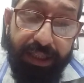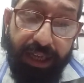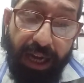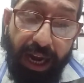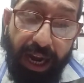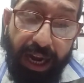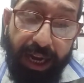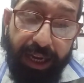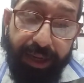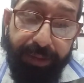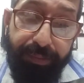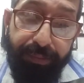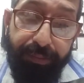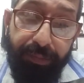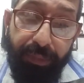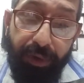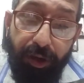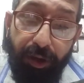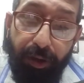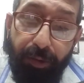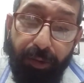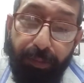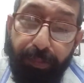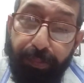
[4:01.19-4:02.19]
time,
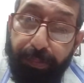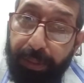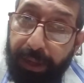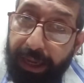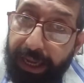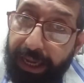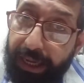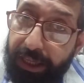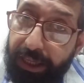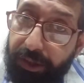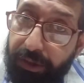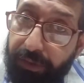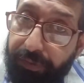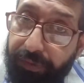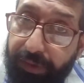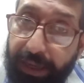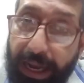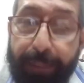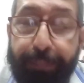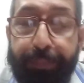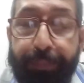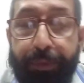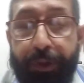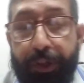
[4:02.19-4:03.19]
place of
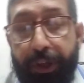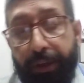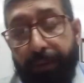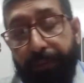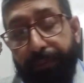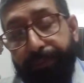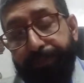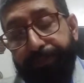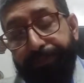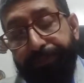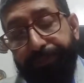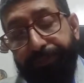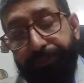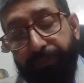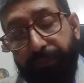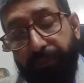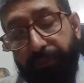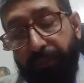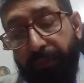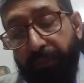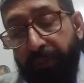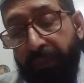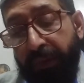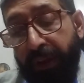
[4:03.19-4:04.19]
capture.
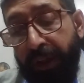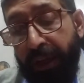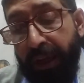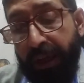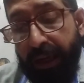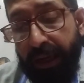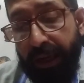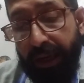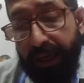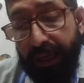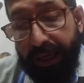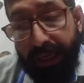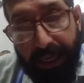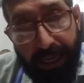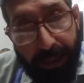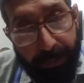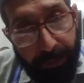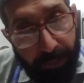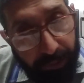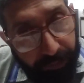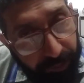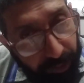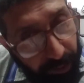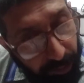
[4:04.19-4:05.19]
Name
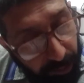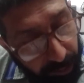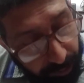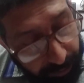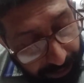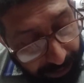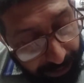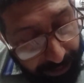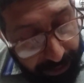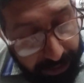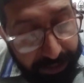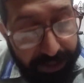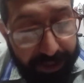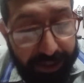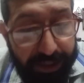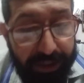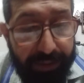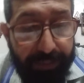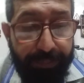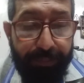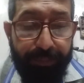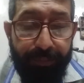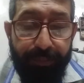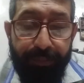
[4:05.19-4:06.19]
of the
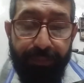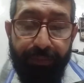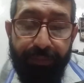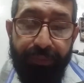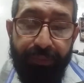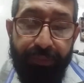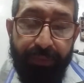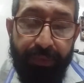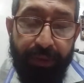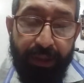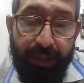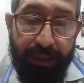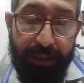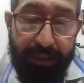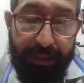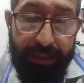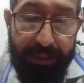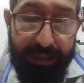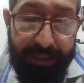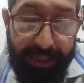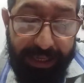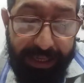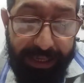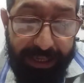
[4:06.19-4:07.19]
locality,
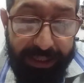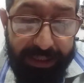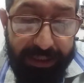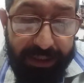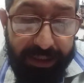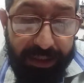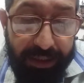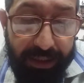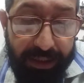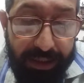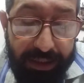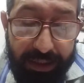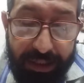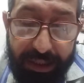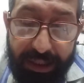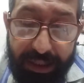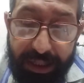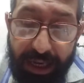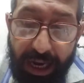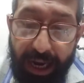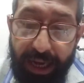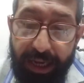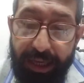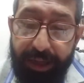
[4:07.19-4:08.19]
date,
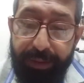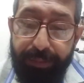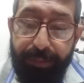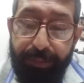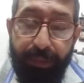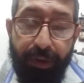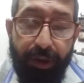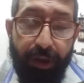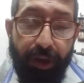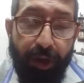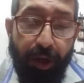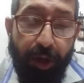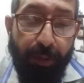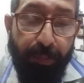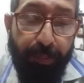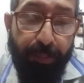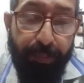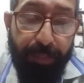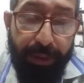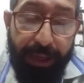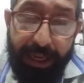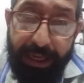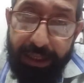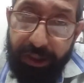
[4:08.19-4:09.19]
time,
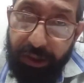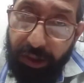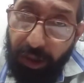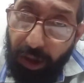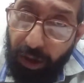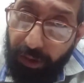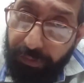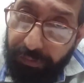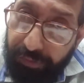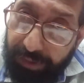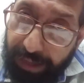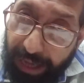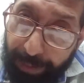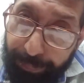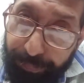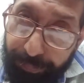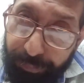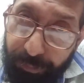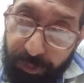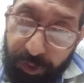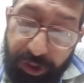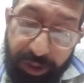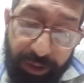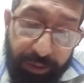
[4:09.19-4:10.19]
place of
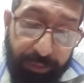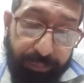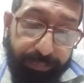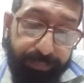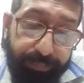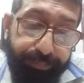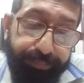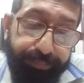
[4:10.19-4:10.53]
capture.